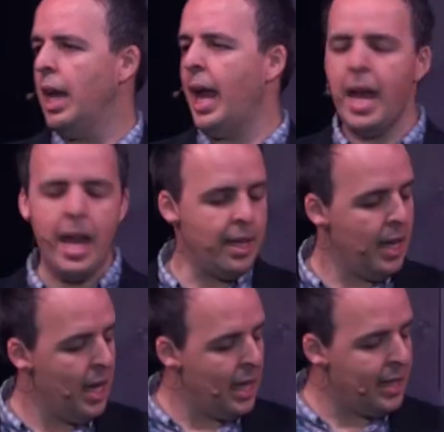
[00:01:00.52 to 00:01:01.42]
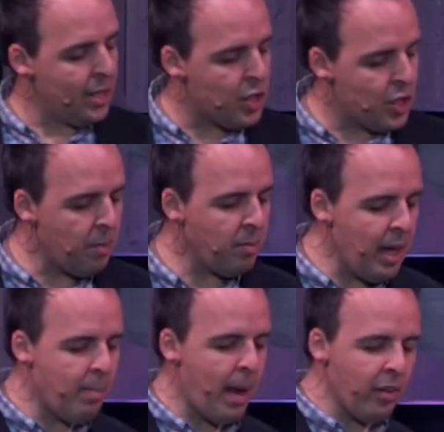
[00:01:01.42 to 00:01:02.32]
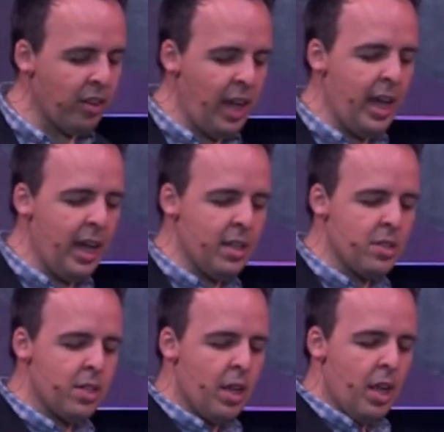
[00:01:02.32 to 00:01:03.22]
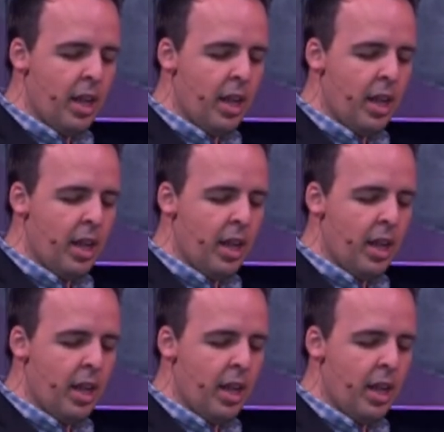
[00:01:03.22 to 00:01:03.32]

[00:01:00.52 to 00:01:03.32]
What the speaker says: And there's something about things